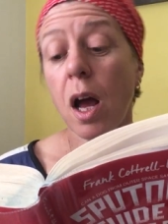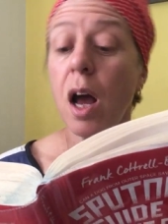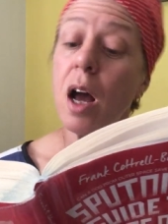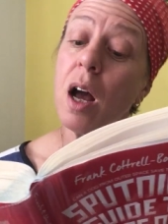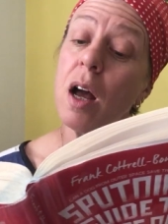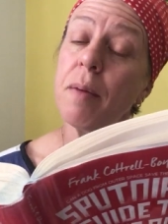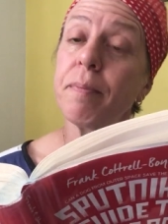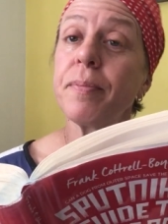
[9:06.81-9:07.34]

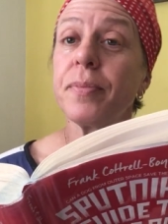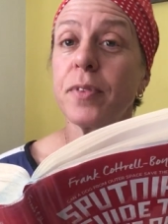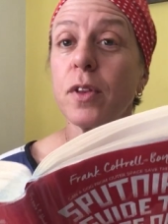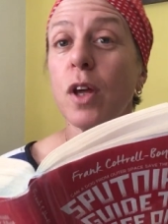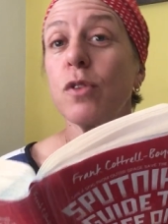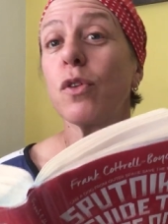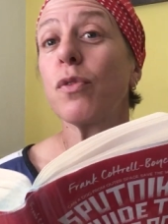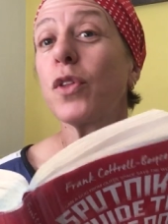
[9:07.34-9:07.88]
Uh,
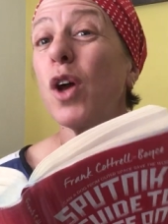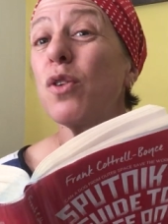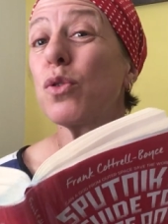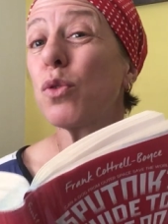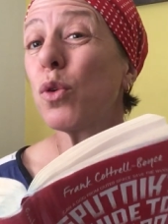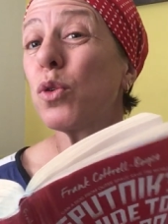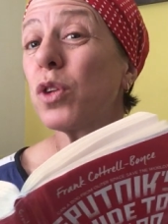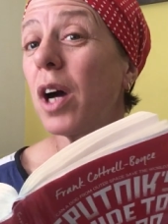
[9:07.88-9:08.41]
that, those
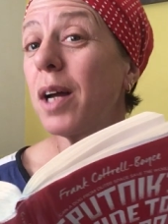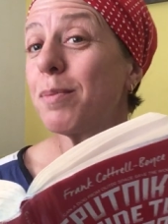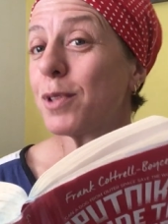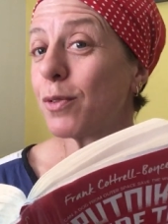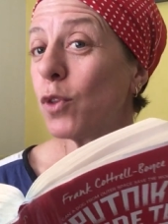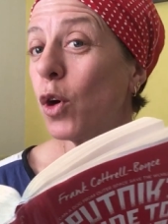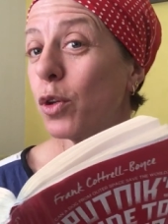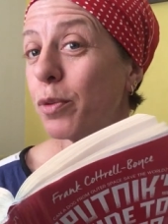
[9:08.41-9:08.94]
are all
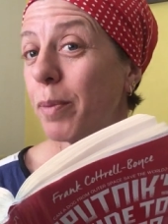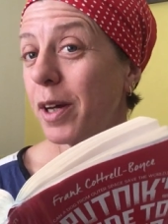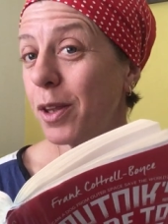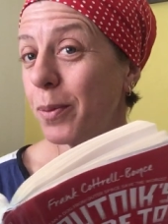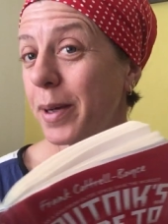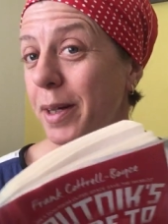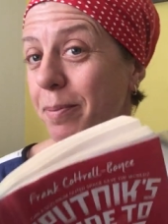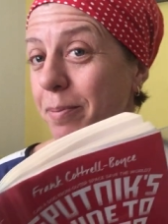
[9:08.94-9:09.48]
types of knots, by
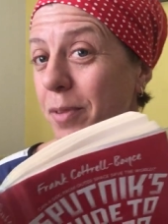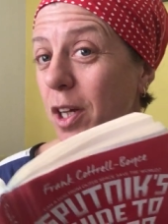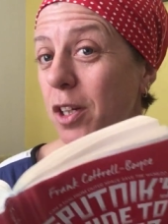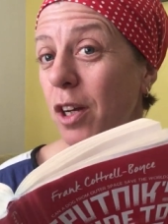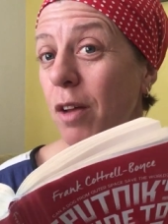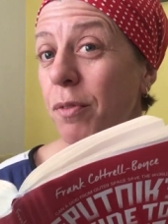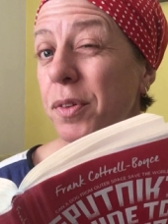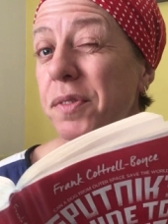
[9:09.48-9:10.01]
the way. I
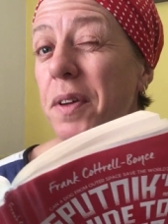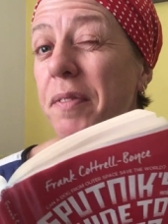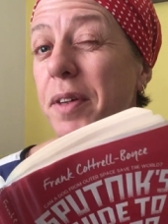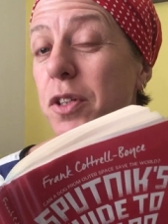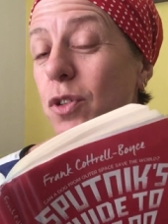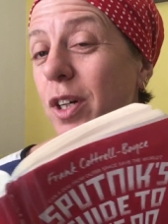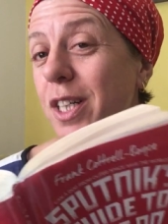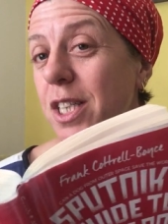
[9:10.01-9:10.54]
don't know if you've
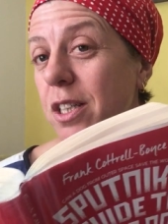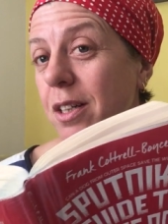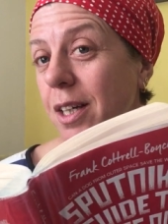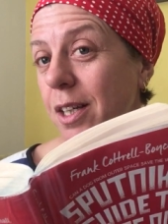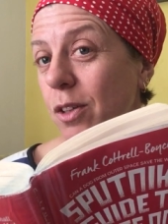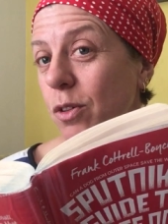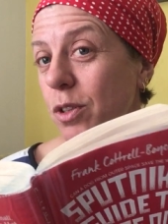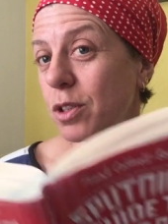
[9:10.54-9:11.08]
ever tried
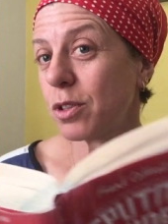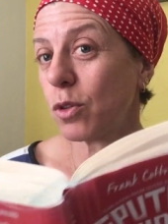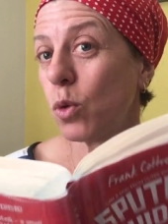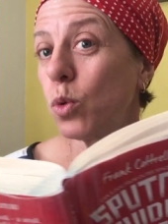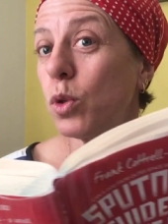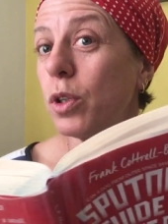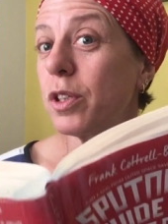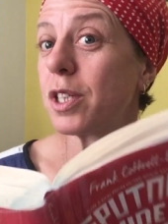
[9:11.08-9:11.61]
tying knots.
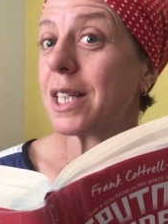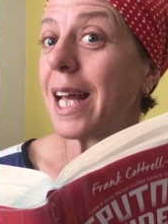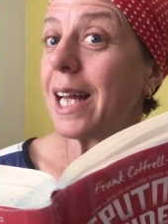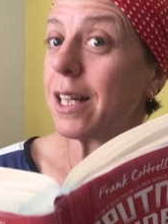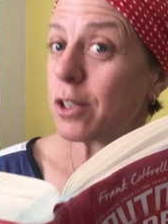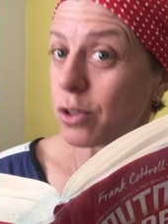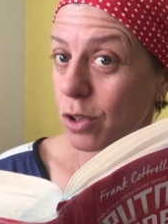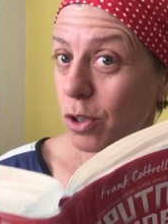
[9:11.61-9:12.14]
All good
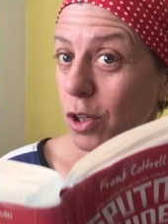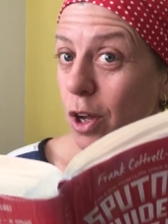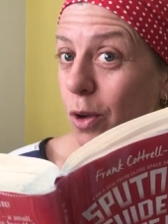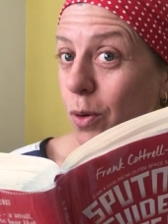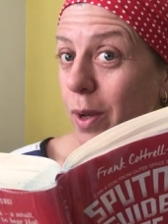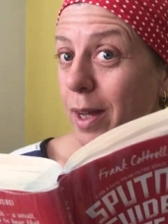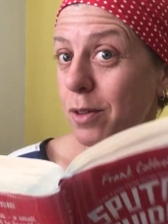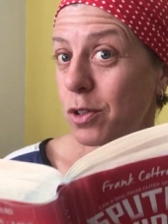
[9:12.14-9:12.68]
sailors
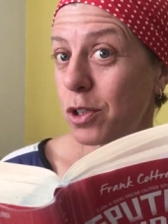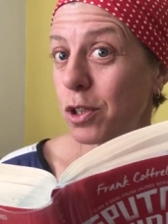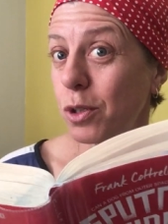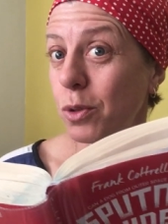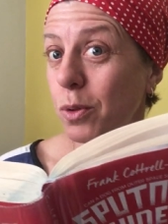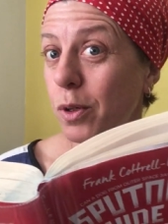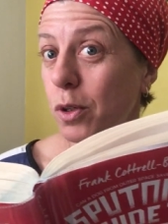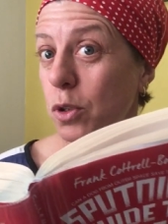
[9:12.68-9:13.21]
know how to
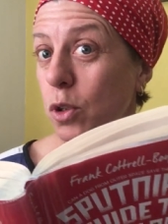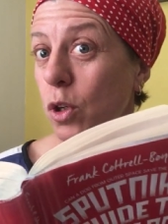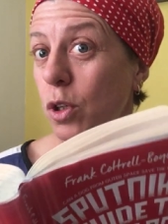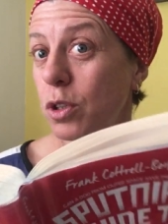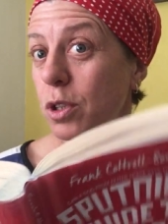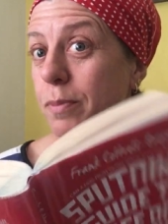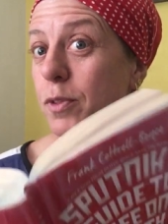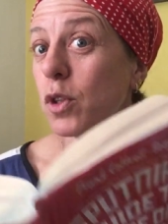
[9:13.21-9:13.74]
do a good
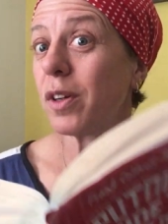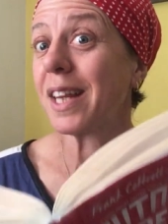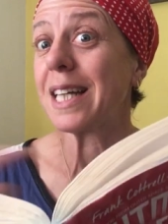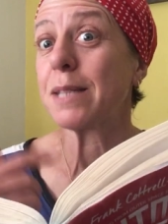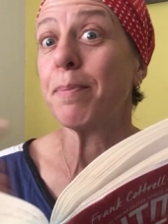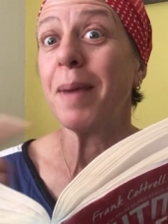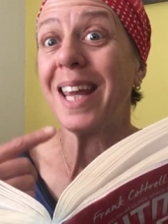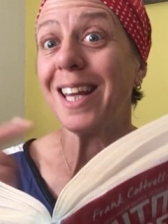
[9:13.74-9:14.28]
knot. Sorry,
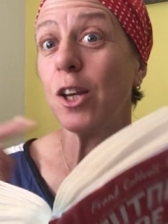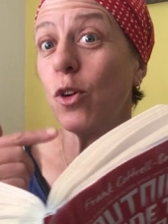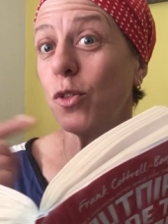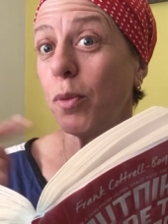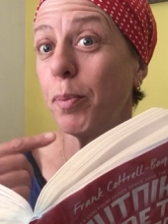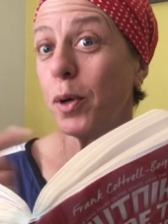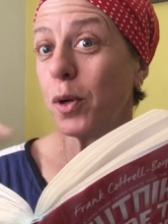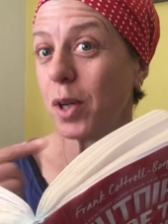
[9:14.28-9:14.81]
that's me,
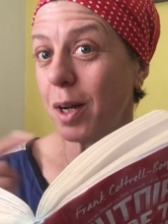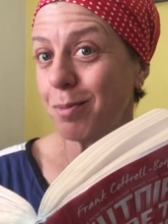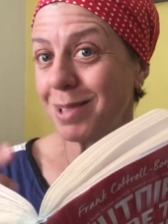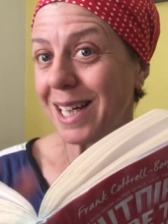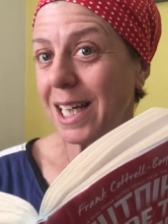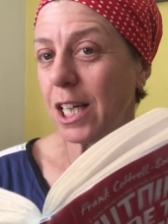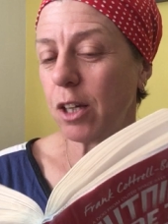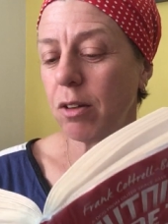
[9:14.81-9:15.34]
not the book. I'm
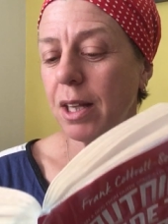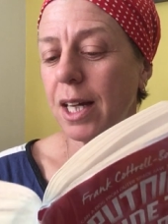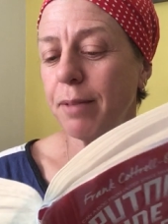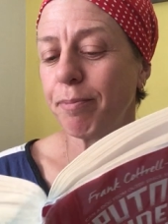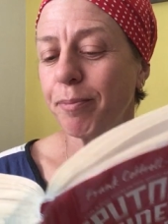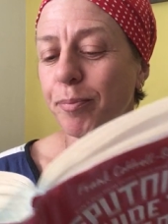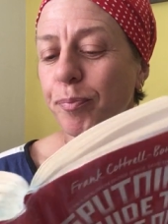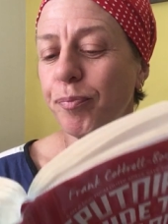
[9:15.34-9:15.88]
telling you
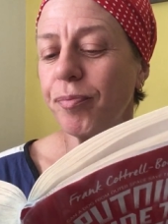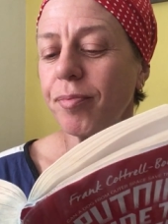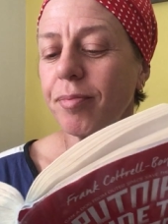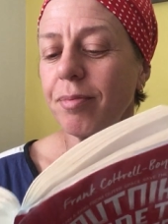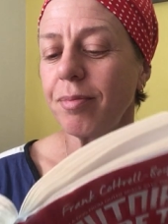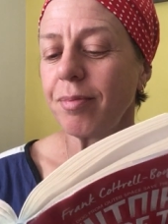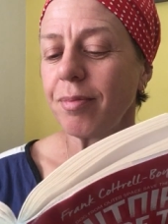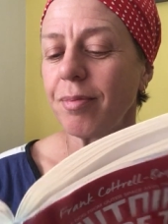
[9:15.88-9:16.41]

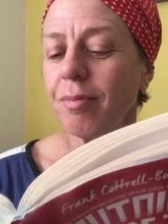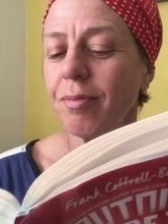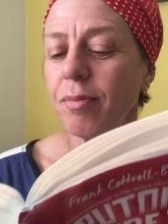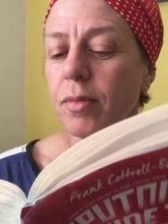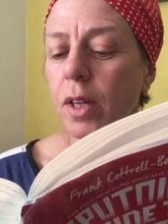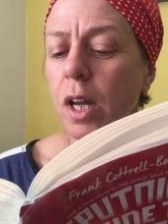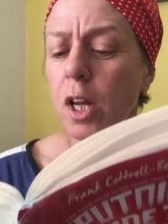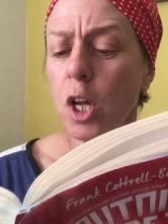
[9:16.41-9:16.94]

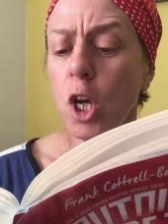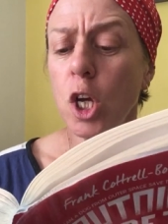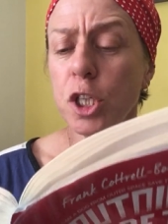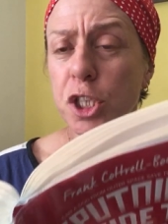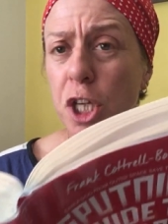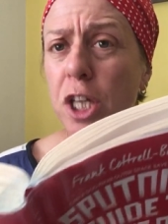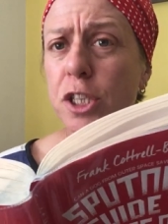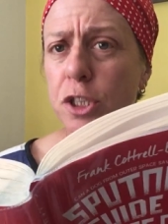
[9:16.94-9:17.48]
that.
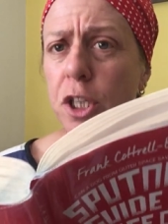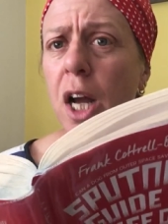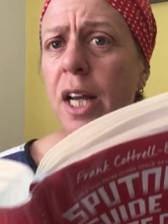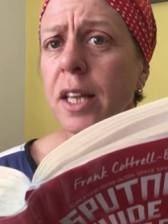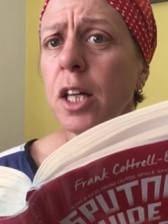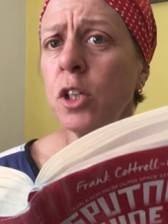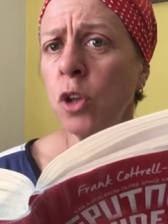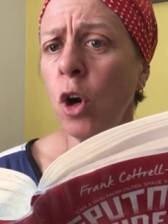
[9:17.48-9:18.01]
Just
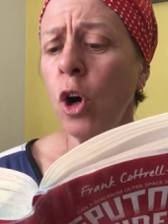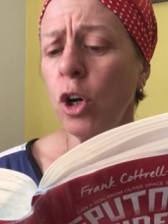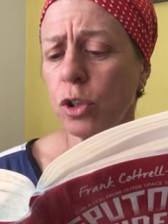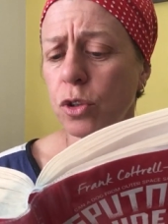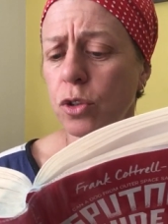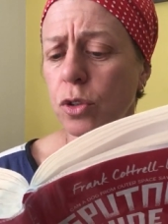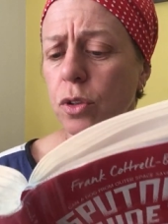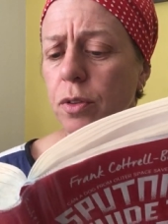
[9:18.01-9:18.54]
tie the
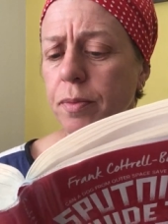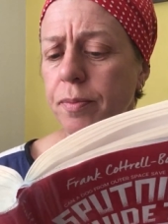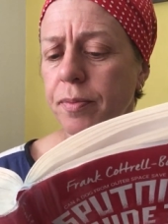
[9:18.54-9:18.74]
knot.